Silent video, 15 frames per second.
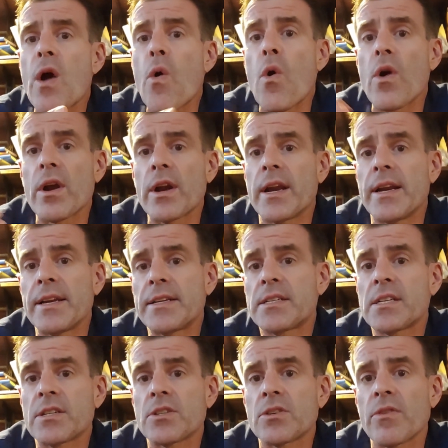or an
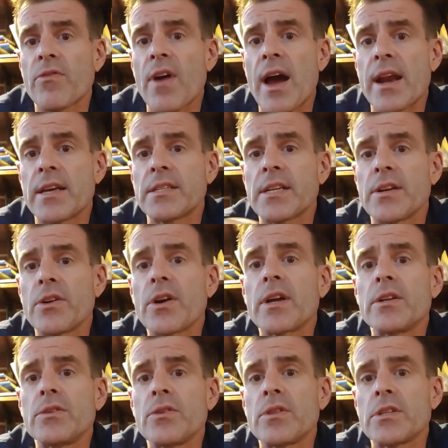interstitial nephritis, and you're going
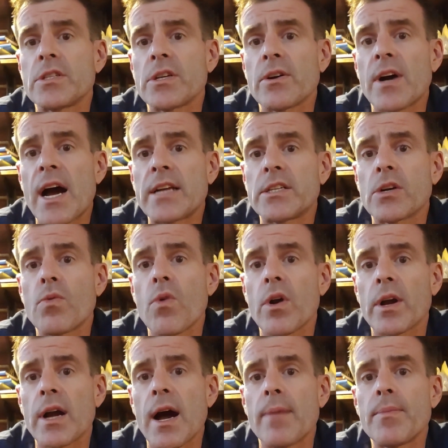to do the serologic
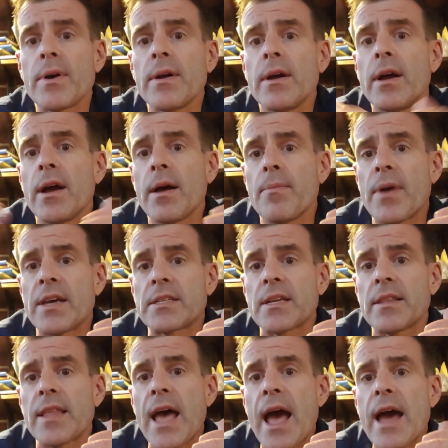workup based
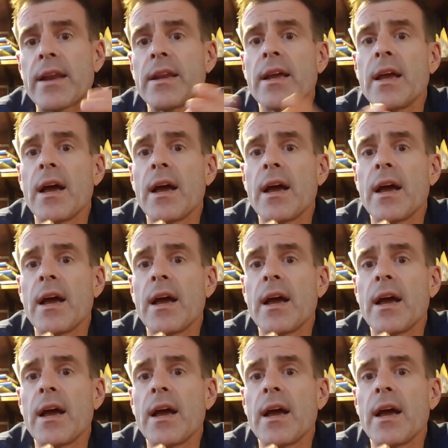on that.